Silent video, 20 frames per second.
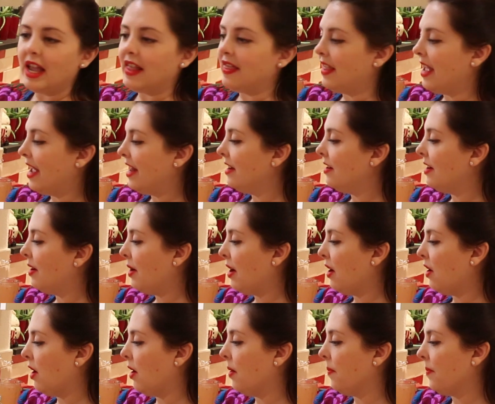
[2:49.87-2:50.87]
and then
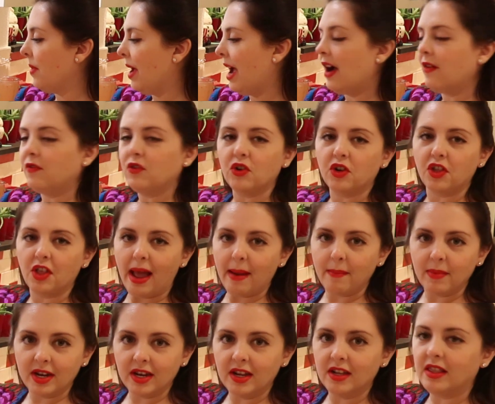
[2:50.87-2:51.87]
after that
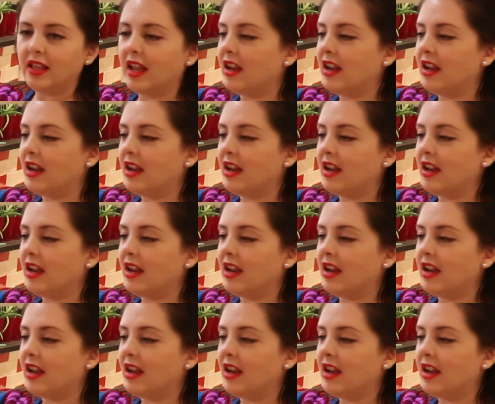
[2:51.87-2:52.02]
minute,